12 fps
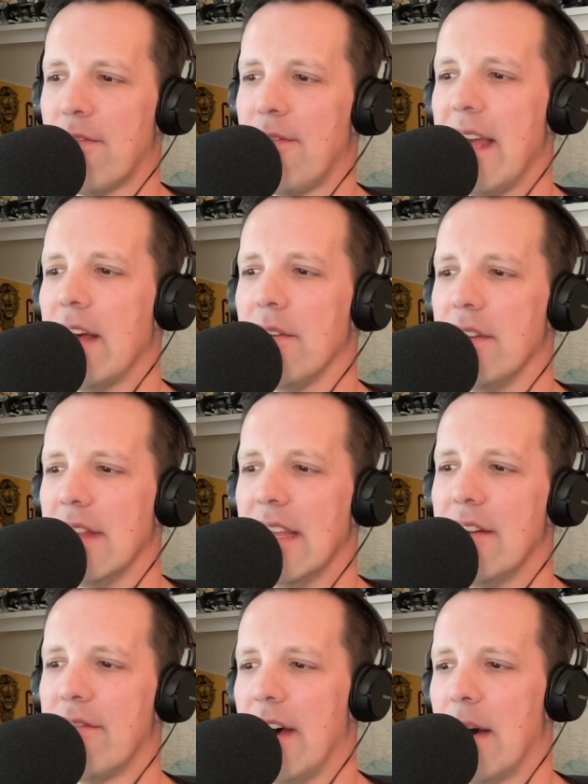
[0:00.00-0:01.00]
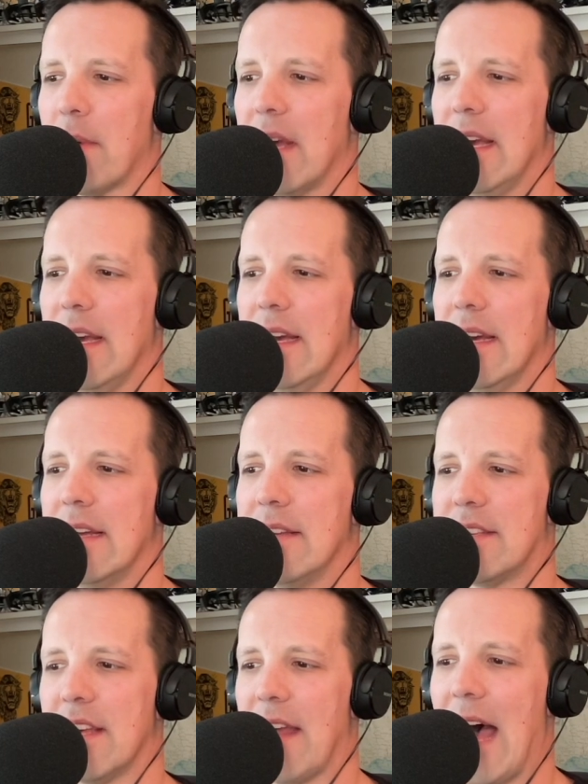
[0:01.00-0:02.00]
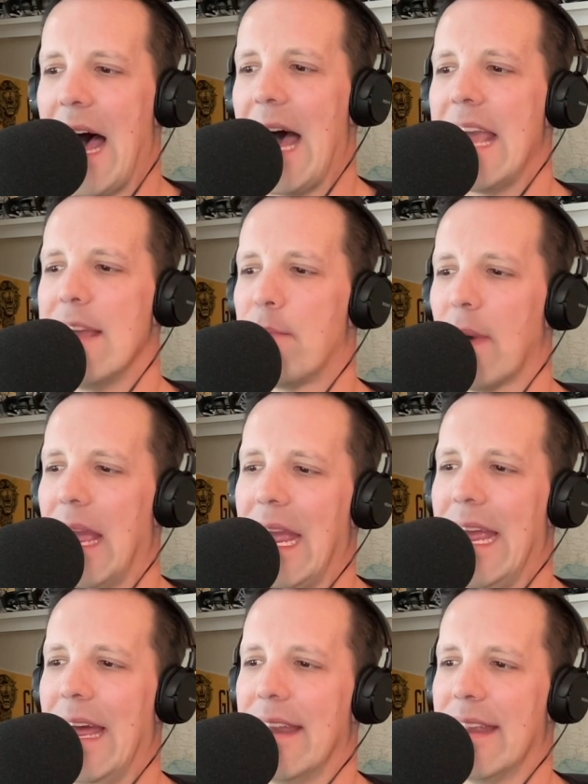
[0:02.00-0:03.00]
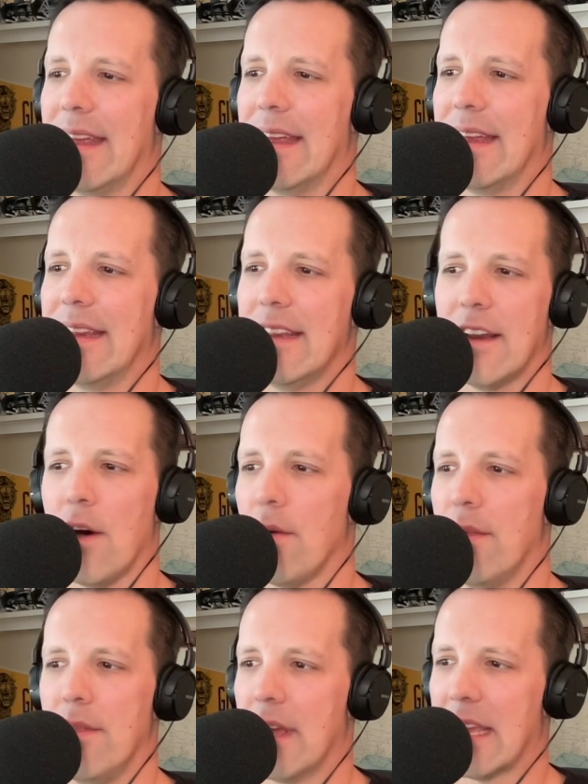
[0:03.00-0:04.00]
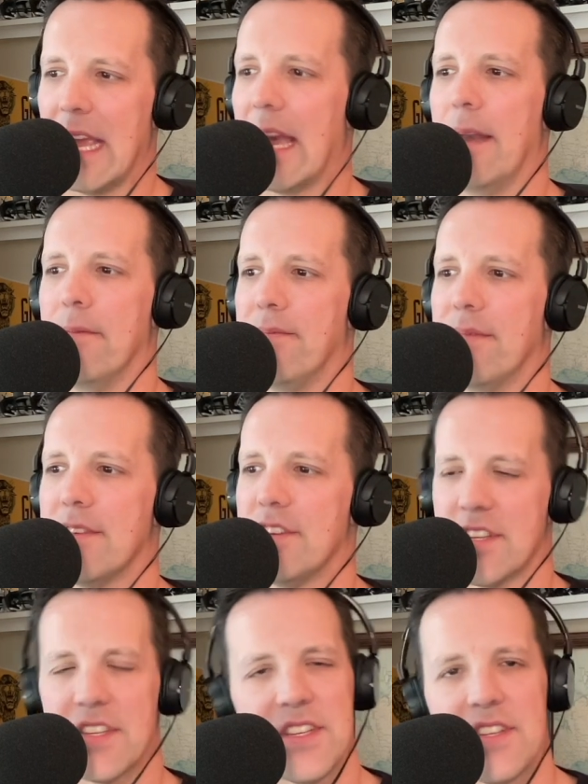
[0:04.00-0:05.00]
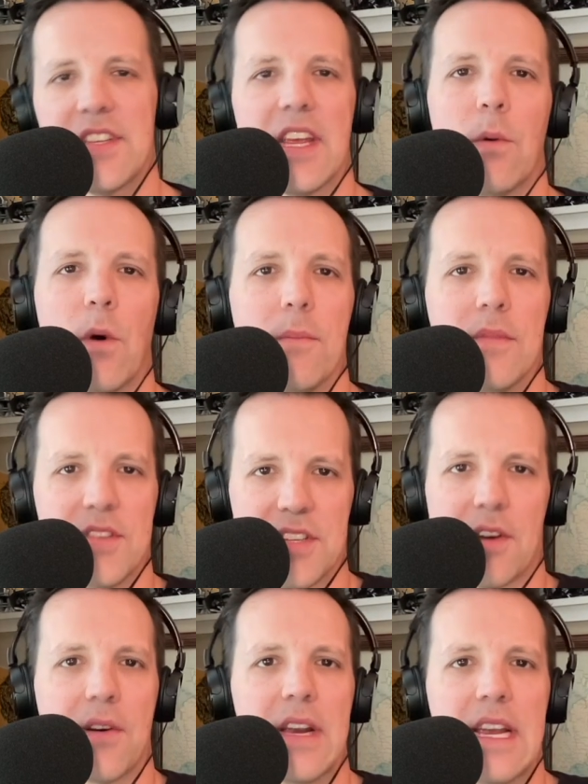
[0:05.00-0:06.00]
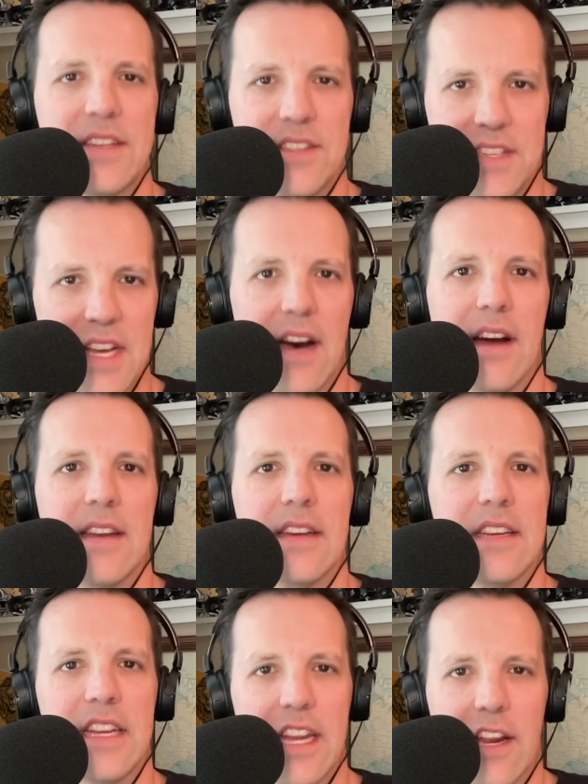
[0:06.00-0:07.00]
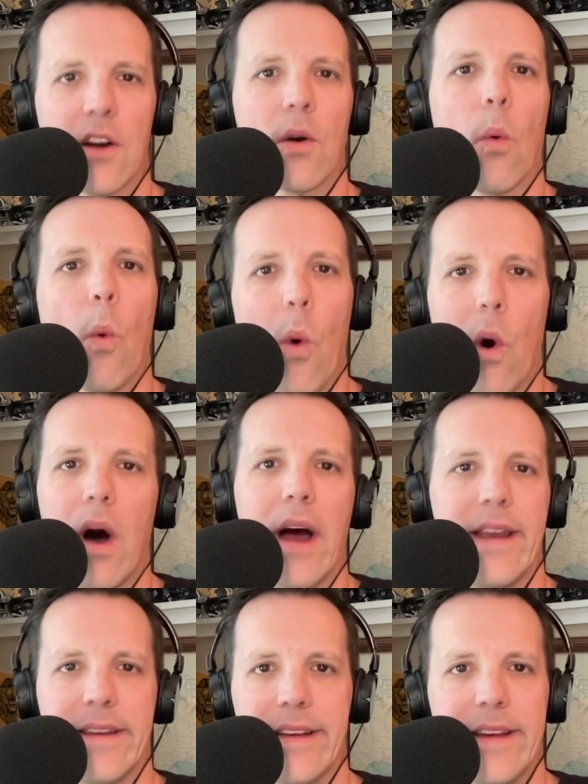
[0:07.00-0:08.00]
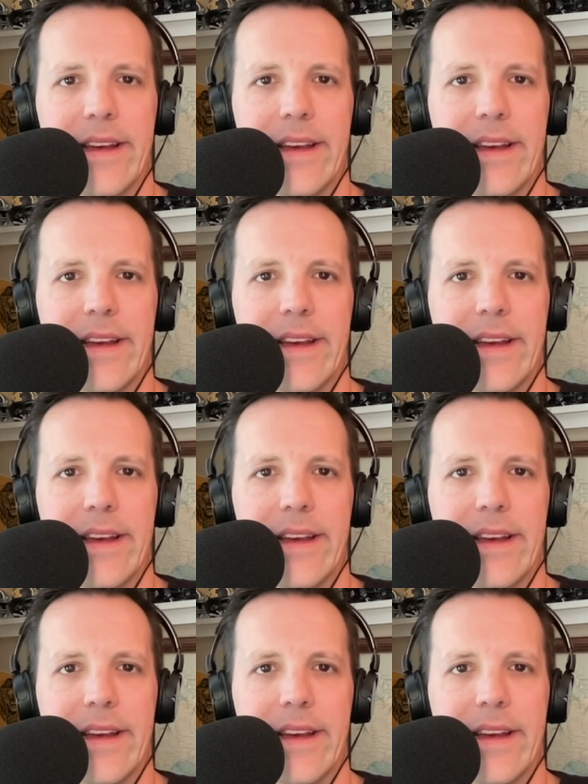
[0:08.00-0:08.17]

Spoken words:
of failed to live up to the hype. And, you know, again, just to see what Missouri has done in year one